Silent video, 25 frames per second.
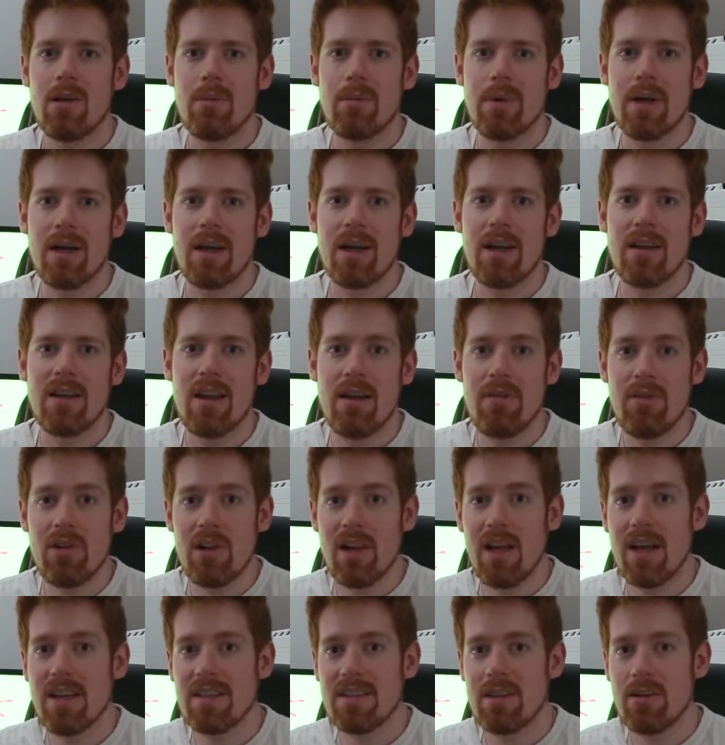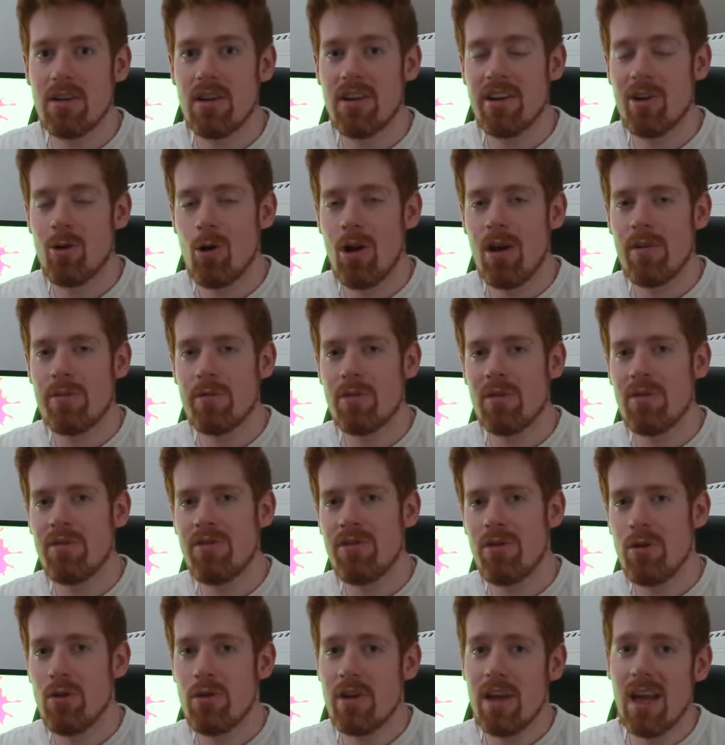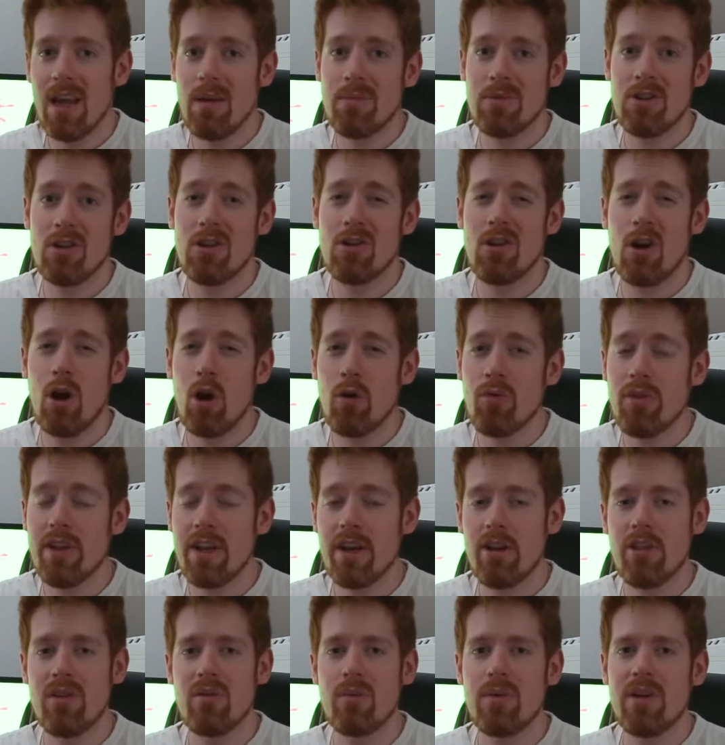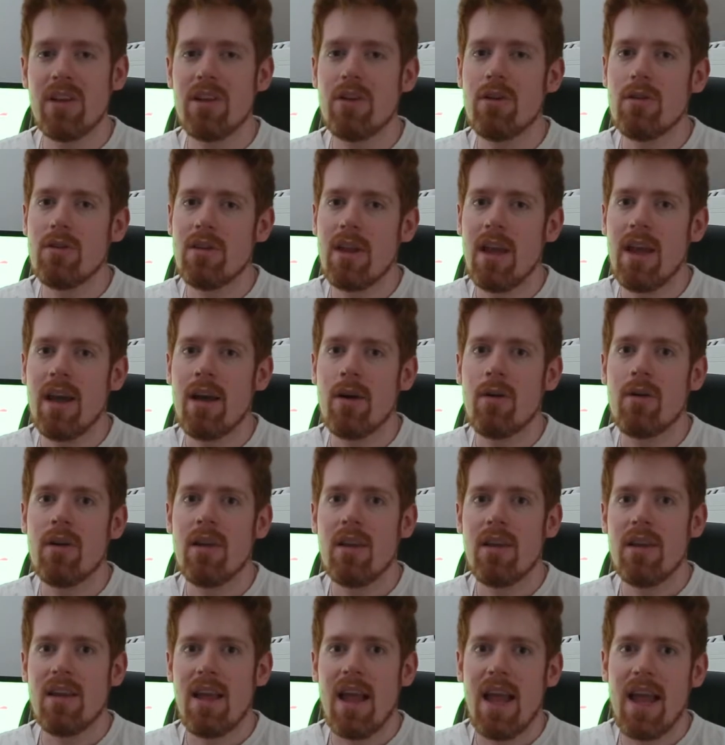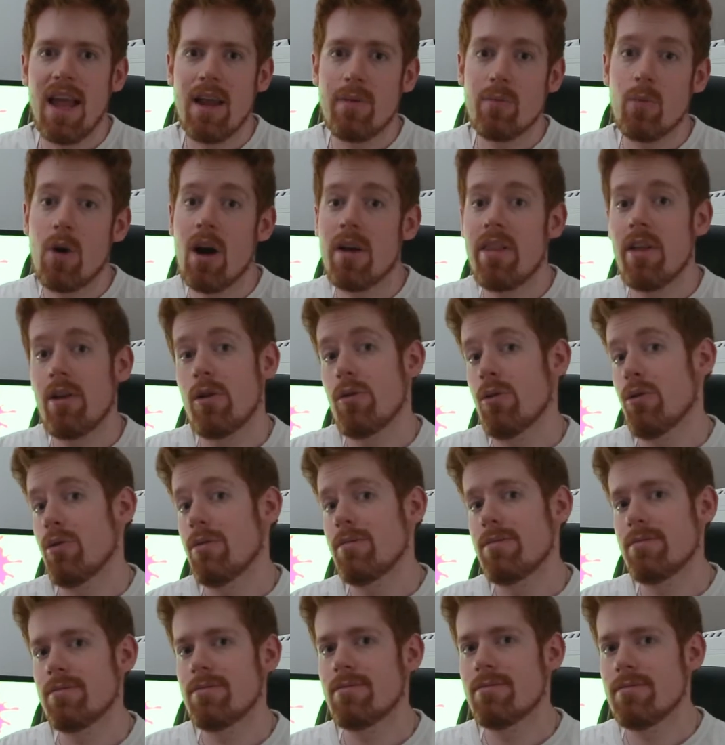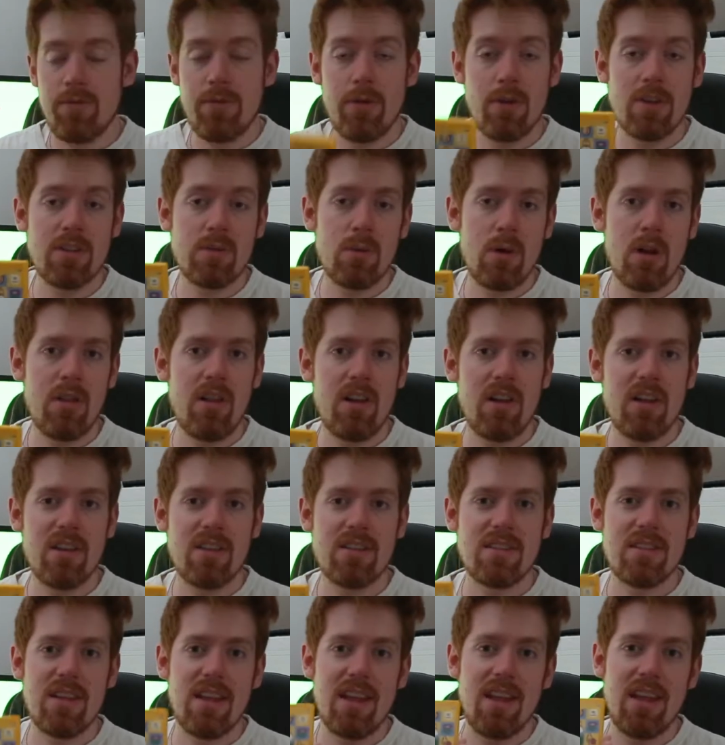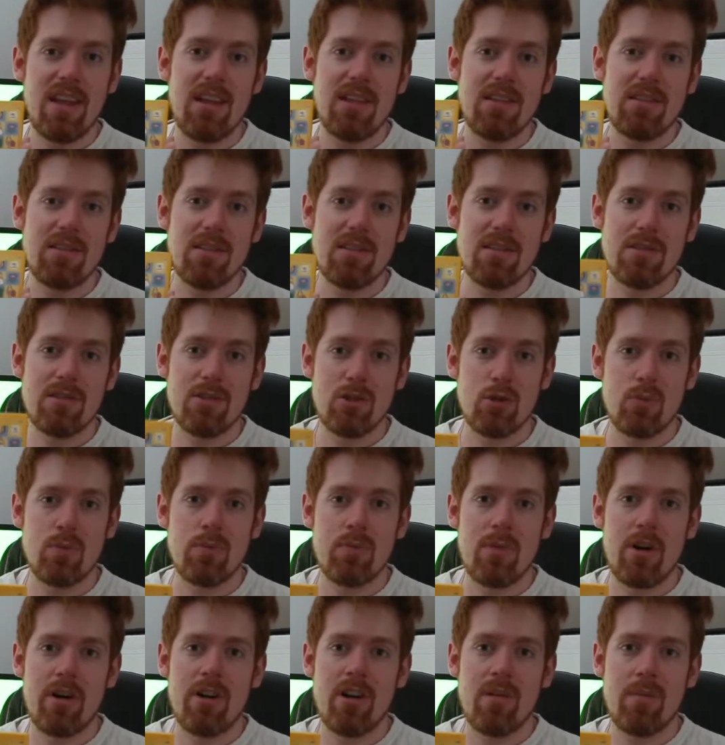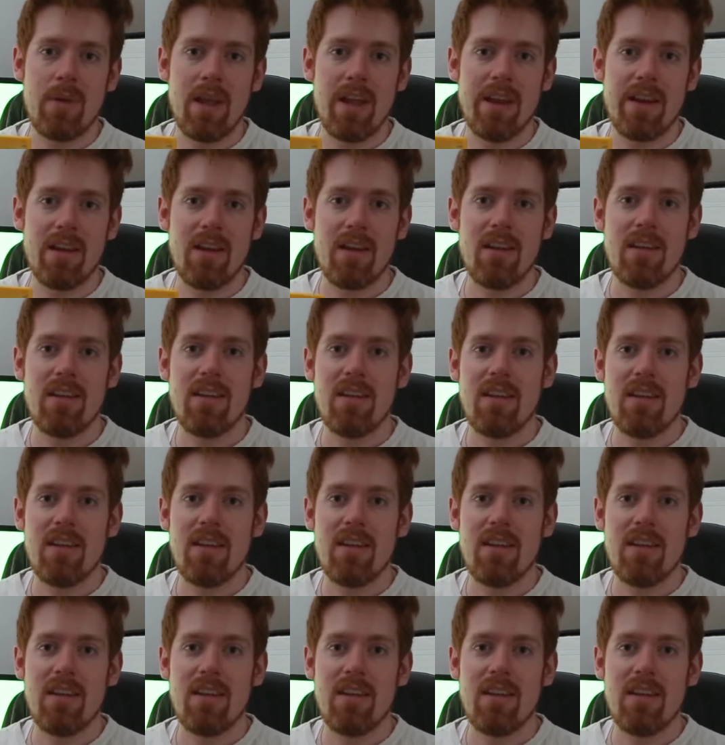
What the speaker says: But nevertheless, I'm going to go over a few games you can only get on the Wii U now and why they're cool. The first one on the list is Super Mario Maker.